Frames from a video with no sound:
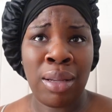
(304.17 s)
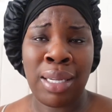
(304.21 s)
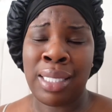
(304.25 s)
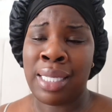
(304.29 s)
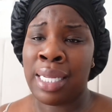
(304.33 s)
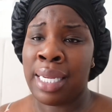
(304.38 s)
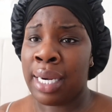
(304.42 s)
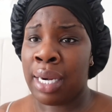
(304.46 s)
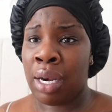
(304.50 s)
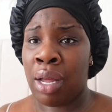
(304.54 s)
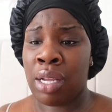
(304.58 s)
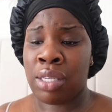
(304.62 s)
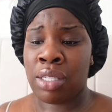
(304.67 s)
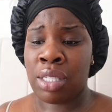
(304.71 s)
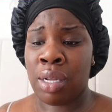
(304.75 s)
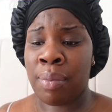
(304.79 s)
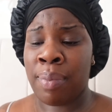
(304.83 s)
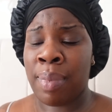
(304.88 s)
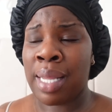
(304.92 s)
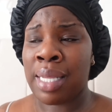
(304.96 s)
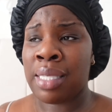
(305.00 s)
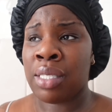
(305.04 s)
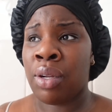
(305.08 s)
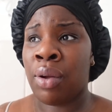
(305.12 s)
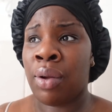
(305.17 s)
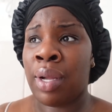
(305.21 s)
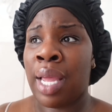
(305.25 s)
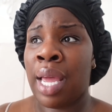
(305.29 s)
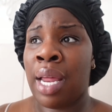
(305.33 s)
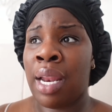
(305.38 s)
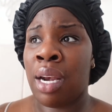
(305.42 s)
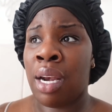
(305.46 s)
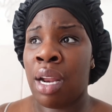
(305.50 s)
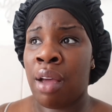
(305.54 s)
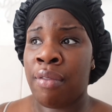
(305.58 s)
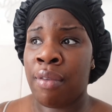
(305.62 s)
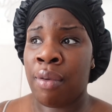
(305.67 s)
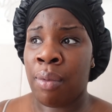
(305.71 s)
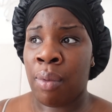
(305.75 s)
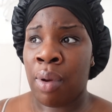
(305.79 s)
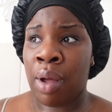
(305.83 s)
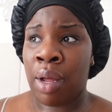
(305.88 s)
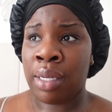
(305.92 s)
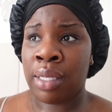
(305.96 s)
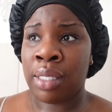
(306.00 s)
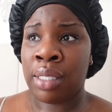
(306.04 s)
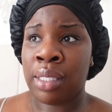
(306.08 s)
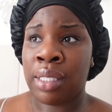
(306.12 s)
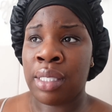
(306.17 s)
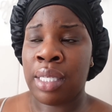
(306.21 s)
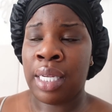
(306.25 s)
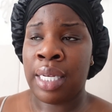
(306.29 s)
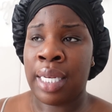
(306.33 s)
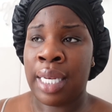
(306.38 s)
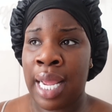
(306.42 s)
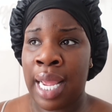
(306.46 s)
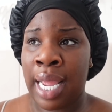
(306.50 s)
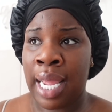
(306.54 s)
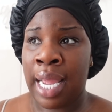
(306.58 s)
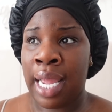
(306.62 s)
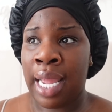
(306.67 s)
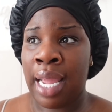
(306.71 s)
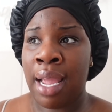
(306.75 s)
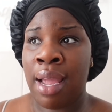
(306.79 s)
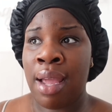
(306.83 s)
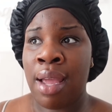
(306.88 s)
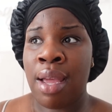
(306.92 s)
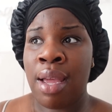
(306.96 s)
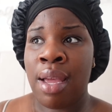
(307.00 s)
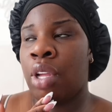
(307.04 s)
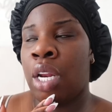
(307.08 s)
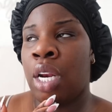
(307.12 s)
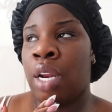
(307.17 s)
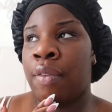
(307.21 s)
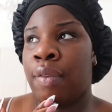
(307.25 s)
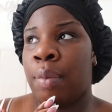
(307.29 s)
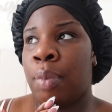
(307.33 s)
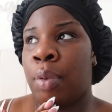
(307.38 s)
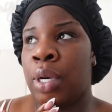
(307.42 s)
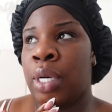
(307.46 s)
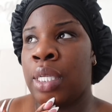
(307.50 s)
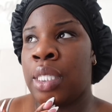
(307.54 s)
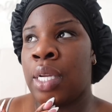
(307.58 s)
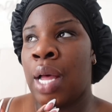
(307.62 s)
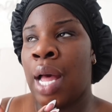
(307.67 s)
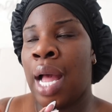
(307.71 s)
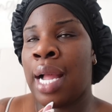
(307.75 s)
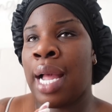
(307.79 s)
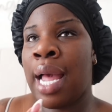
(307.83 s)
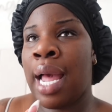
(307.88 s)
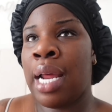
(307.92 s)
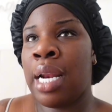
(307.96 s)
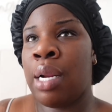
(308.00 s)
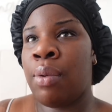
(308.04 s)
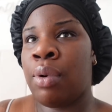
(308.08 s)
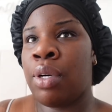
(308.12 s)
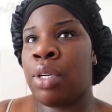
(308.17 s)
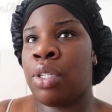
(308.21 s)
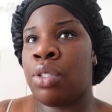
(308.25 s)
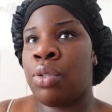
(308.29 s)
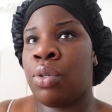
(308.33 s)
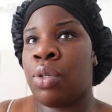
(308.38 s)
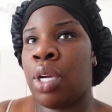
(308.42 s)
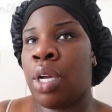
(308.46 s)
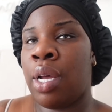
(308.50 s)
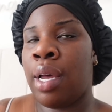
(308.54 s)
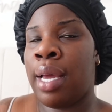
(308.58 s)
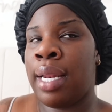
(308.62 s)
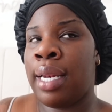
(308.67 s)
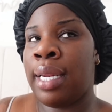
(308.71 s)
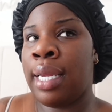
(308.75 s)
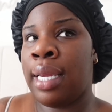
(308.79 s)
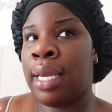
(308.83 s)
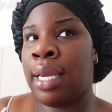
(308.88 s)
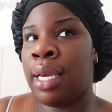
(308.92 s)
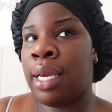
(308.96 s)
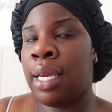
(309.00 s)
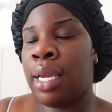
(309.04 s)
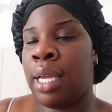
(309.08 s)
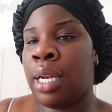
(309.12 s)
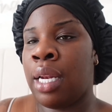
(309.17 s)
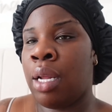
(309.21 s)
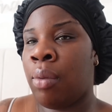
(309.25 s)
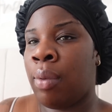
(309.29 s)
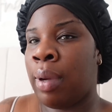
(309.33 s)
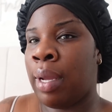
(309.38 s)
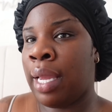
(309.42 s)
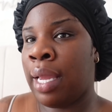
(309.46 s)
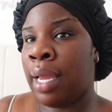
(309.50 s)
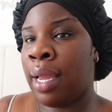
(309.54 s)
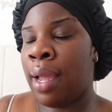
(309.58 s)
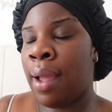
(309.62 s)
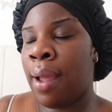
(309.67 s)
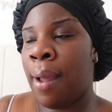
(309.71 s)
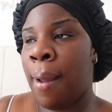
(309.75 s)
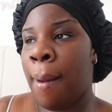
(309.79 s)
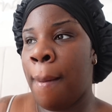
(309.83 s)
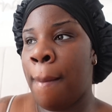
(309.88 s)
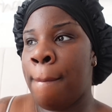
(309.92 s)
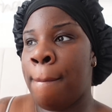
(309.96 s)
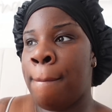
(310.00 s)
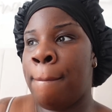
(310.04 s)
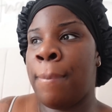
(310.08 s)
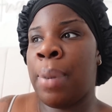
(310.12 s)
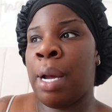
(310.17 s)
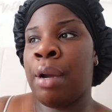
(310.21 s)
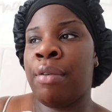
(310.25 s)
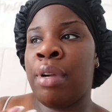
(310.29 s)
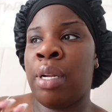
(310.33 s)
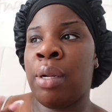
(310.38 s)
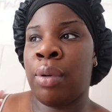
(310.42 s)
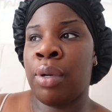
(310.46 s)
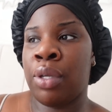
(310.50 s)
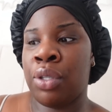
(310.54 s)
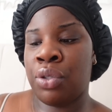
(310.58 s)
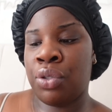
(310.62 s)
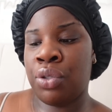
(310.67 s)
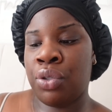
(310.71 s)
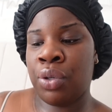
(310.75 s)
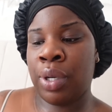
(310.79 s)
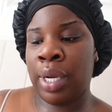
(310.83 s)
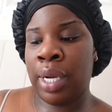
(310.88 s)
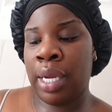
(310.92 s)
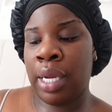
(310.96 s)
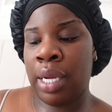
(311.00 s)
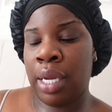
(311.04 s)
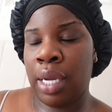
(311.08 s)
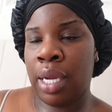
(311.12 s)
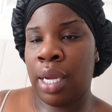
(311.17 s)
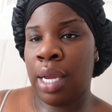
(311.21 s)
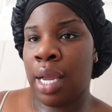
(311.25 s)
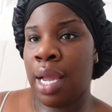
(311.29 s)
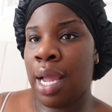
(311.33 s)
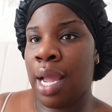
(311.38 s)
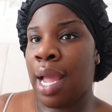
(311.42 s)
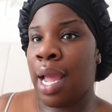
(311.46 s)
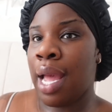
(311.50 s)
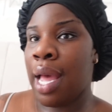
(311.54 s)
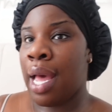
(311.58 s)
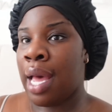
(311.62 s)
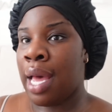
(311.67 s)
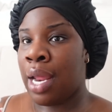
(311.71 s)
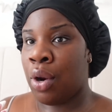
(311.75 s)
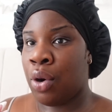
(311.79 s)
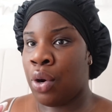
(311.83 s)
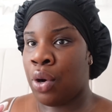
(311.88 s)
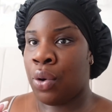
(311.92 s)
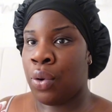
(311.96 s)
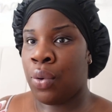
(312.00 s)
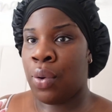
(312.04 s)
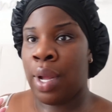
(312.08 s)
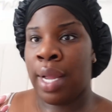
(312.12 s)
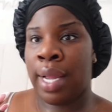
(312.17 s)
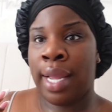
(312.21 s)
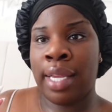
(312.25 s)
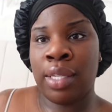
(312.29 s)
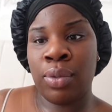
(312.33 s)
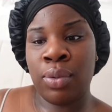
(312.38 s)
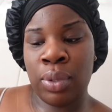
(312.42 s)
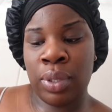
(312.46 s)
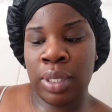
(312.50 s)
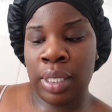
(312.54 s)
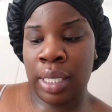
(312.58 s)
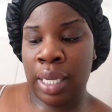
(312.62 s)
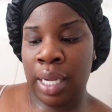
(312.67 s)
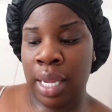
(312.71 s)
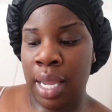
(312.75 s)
it didn't last. So I'm about to go get another one today, another ponytail. I kind of want to do curly in a way, but I really want to do straight. I don't know. I guess we'll see.